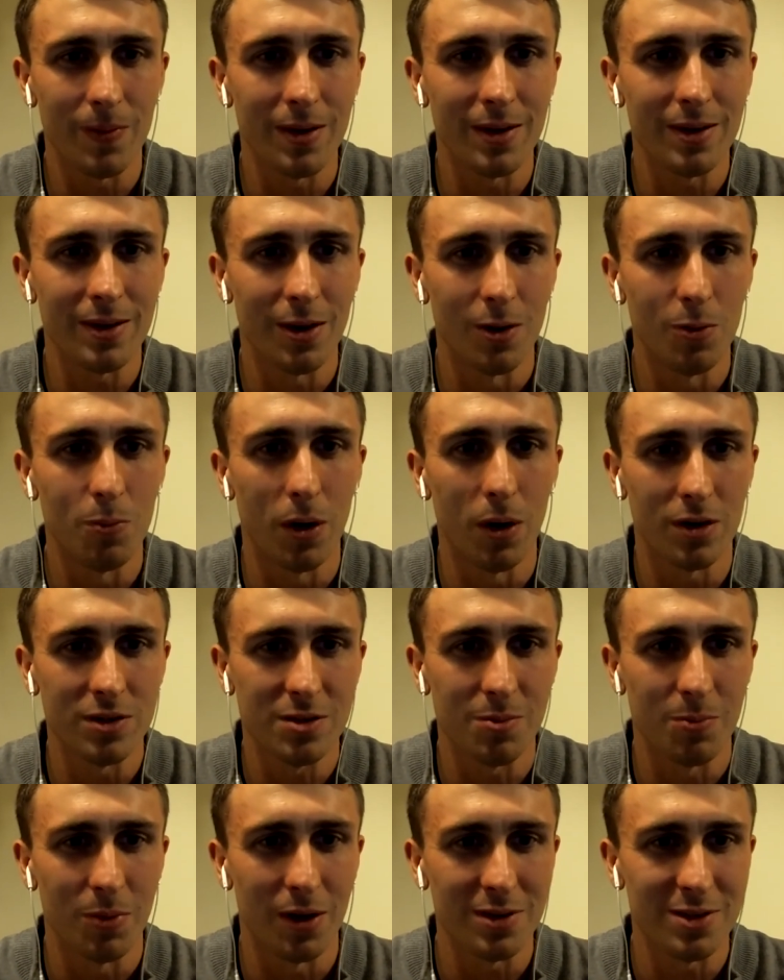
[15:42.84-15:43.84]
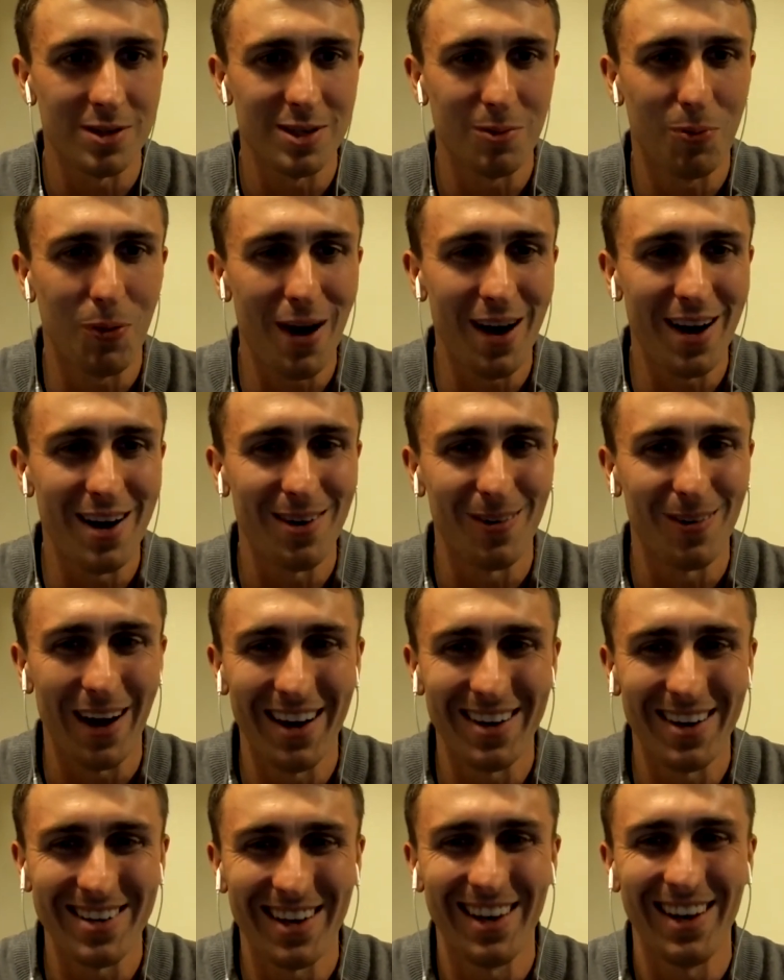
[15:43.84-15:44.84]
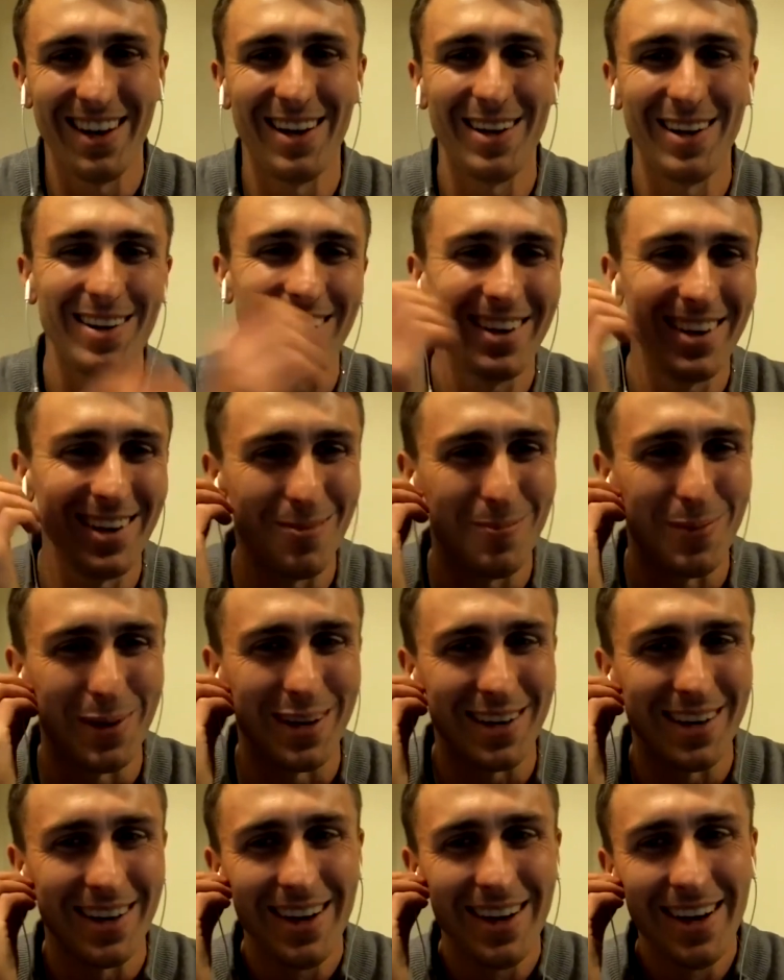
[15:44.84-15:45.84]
go box to box and sprayed around a little bit.